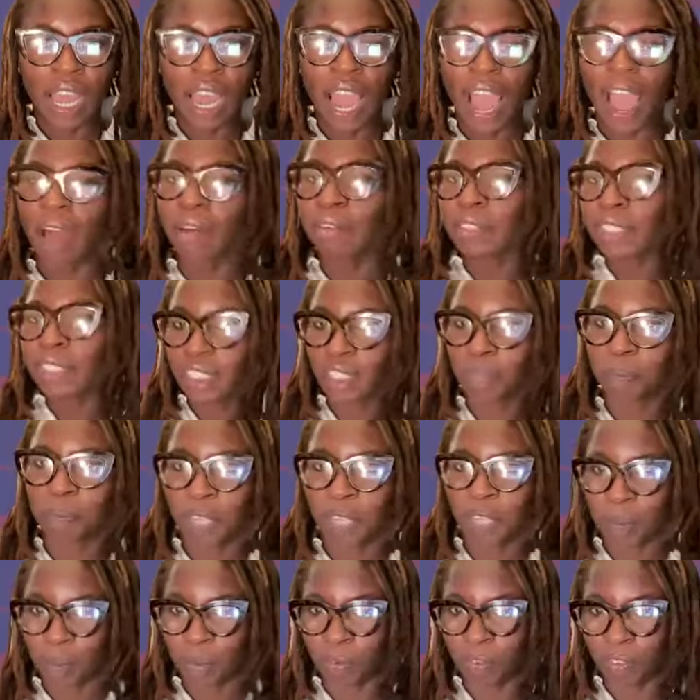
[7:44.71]
How should
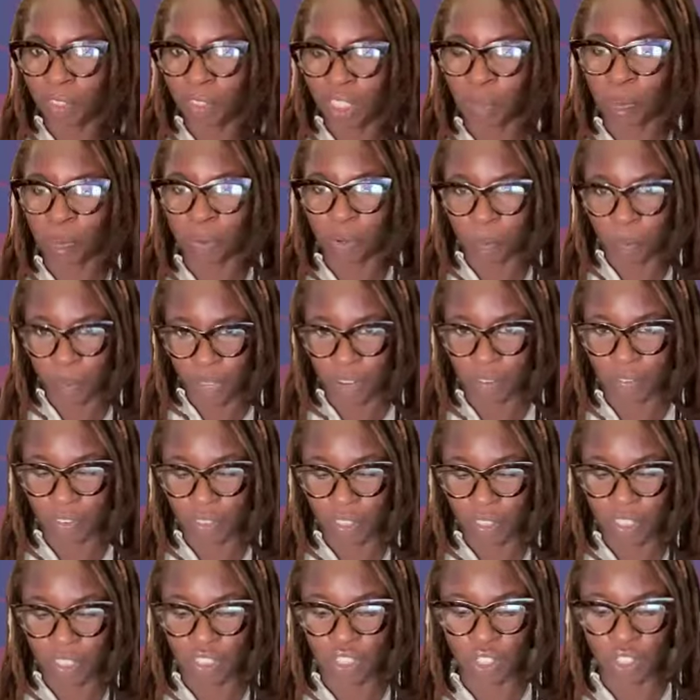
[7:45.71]
people really prepare
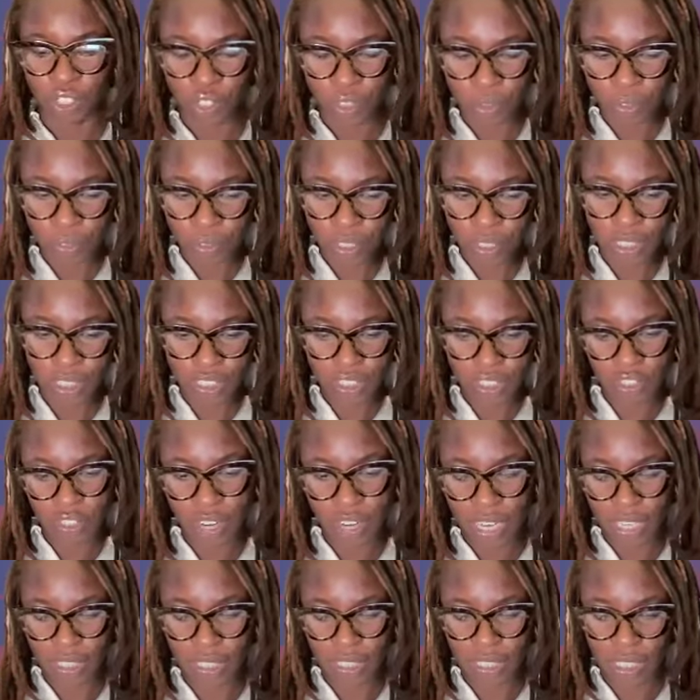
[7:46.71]
for this? Do you really
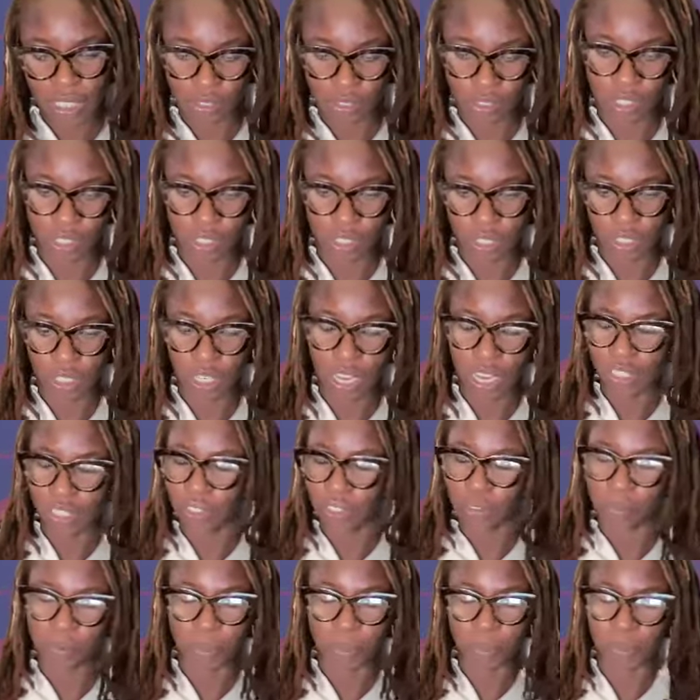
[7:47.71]
try to tell your
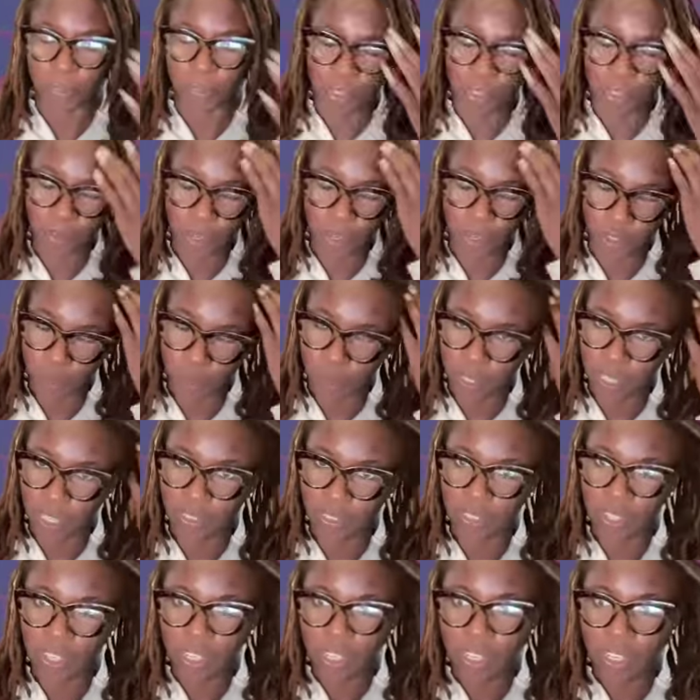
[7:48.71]
clients or people you worked
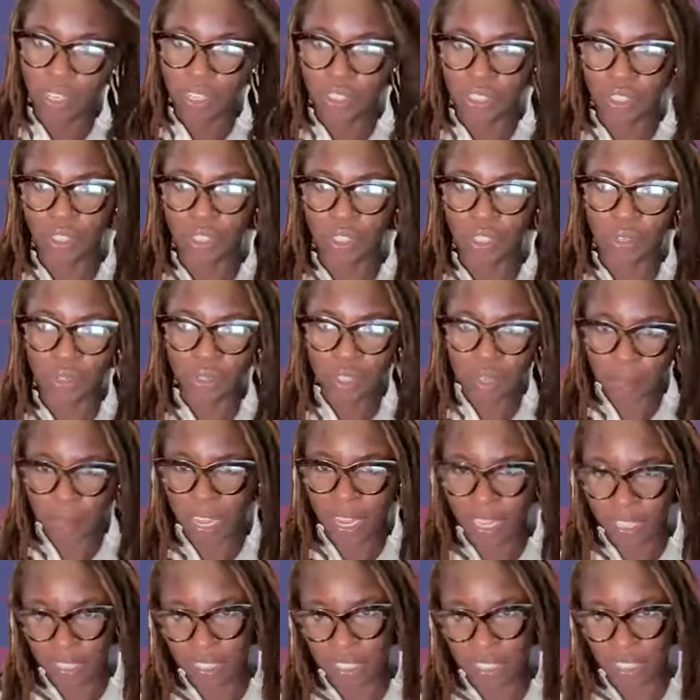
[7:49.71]
with, do you go in the
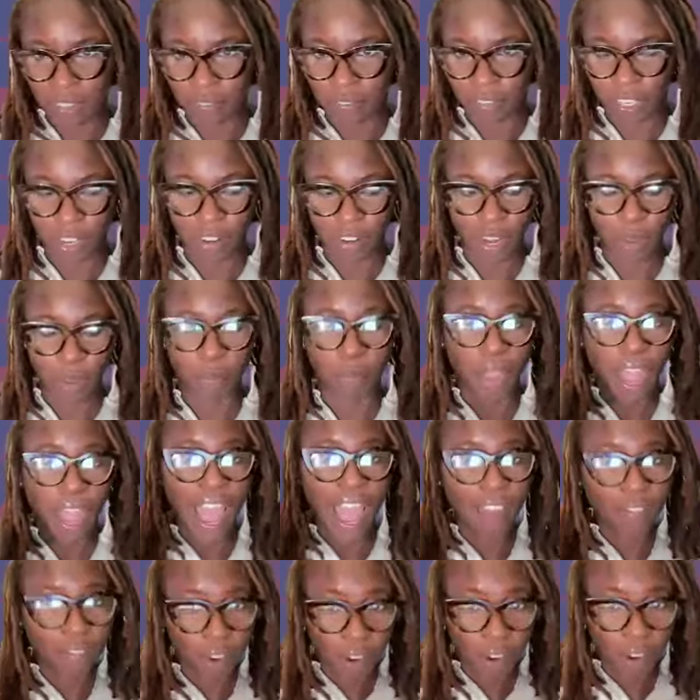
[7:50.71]
mindset of like, all right,
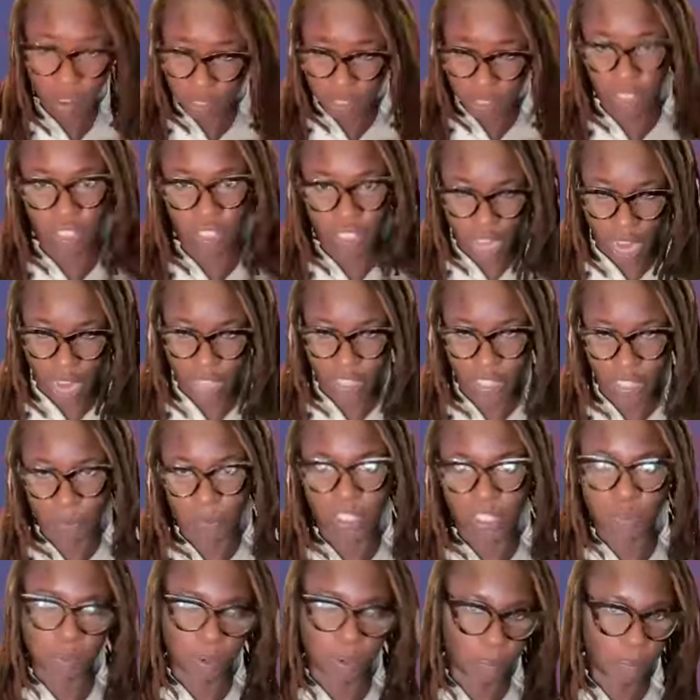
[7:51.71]
have all your
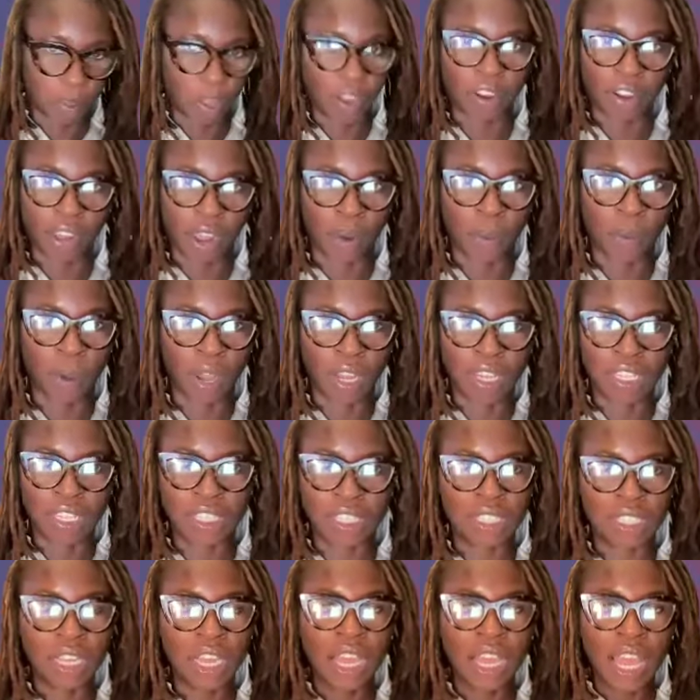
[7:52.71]
documents prepared at
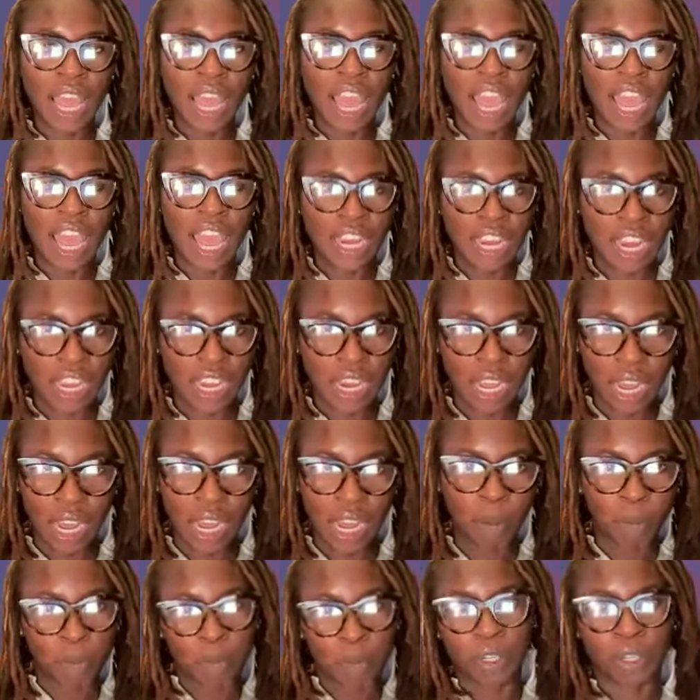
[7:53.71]
once and then
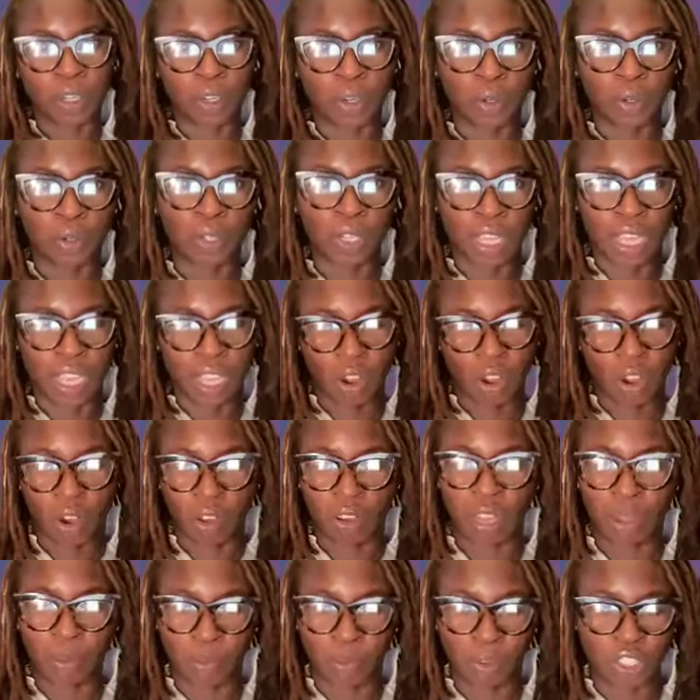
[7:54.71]
upload it
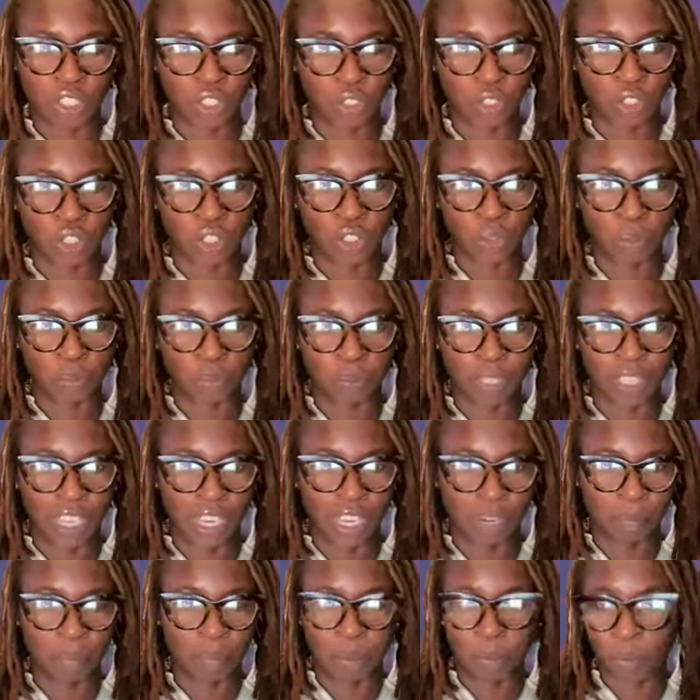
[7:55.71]
all at once? Or
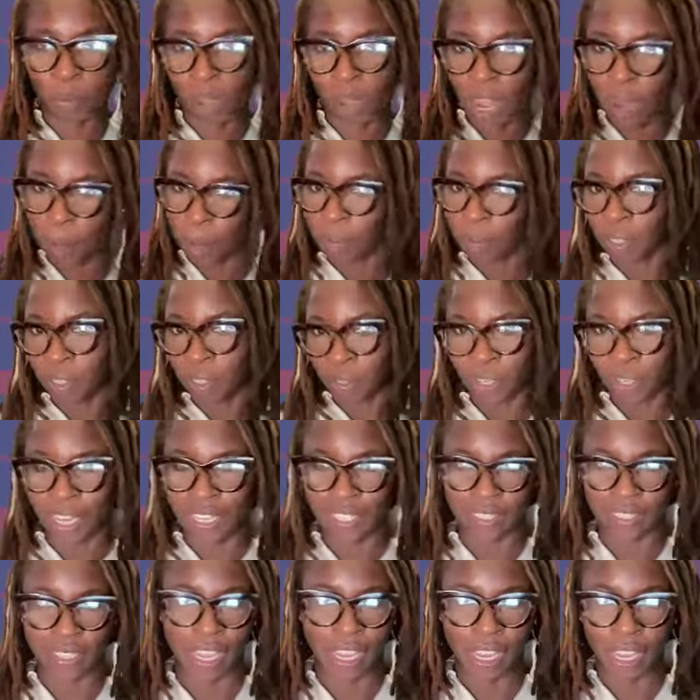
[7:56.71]
can people upload
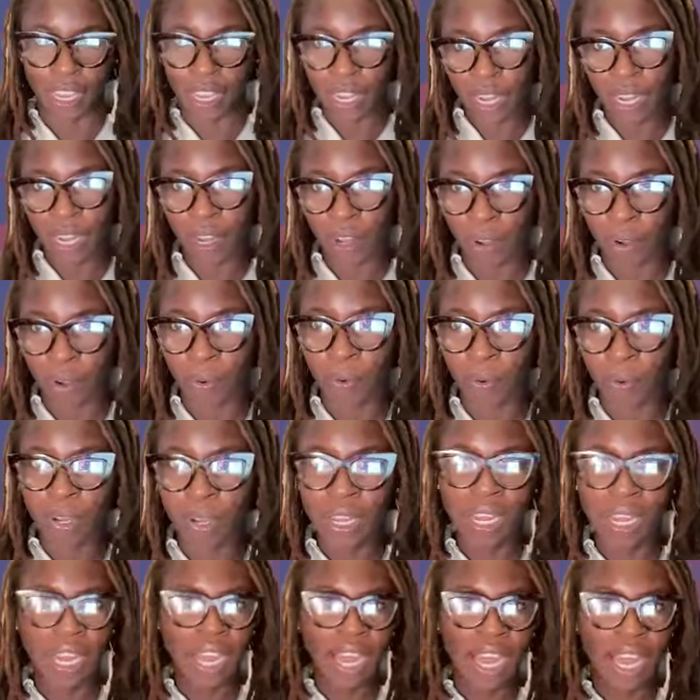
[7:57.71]
as they
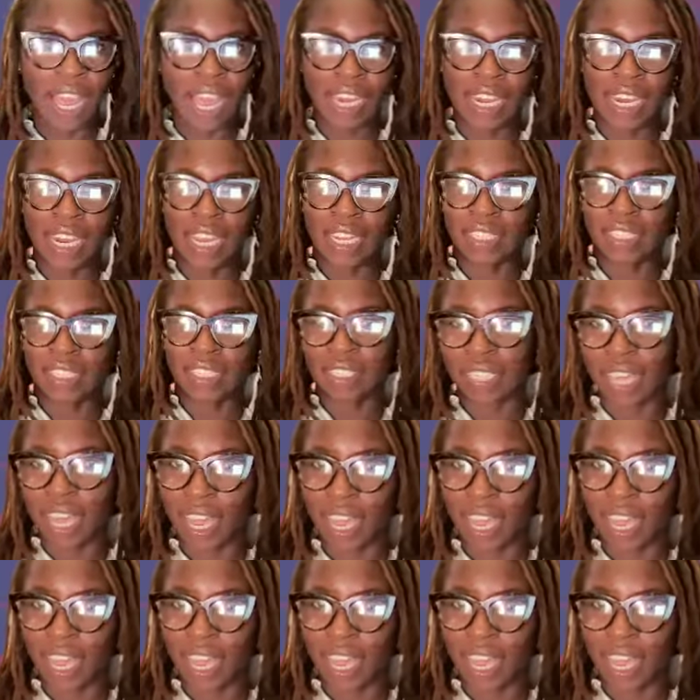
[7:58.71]
go and then